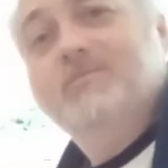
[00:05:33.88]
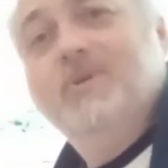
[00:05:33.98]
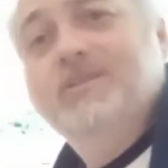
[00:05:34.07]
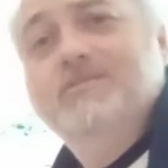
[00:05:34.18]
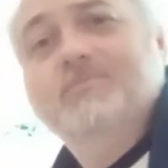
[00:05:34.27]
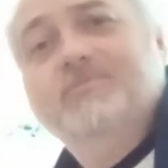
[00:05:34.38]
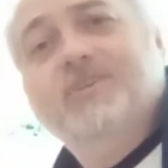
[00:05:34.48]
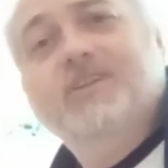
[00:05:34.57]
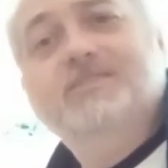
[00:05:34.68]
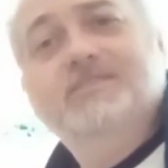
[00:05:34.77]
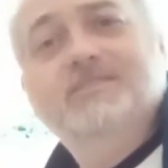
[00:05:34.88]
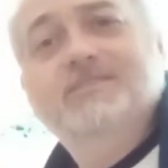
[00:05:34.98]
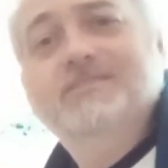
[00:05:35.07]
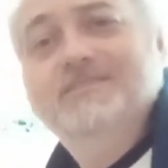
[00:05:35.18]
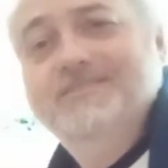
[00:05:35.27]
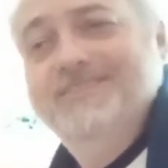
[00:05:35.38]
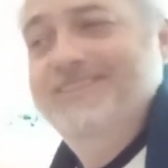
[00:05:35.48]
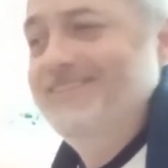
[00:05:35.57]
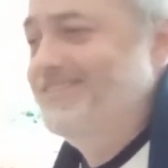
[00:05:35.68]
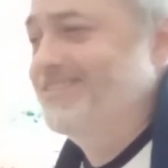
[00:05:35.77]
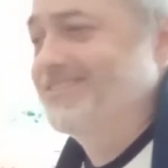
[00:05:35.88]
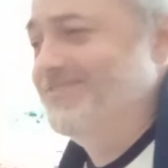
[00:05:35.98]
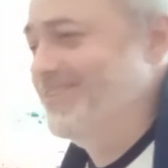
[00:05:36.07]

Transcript: messed up faces. It'd just